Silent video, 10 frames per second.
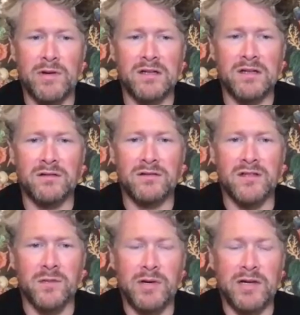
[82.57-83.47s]

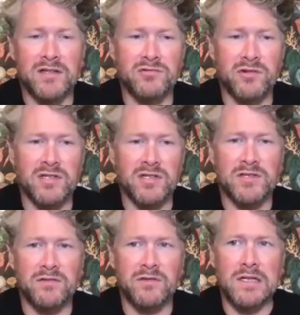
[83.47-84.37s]
Midlands and the Peak District
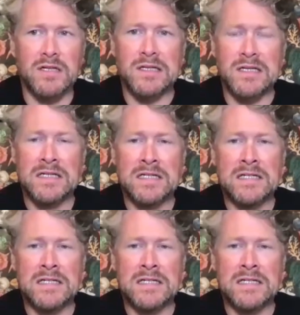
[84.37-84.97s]
specifically,